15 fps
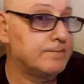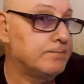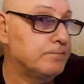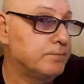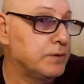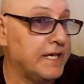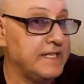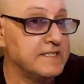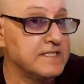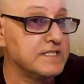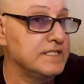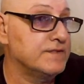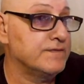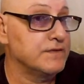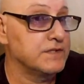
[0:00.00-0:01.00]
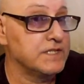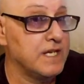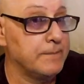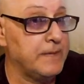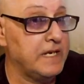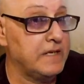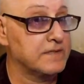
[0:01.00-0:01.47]
places for
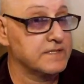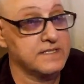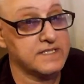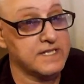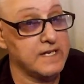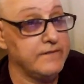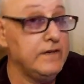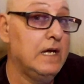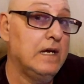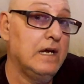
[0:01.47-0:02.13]
thumbnails and stuff.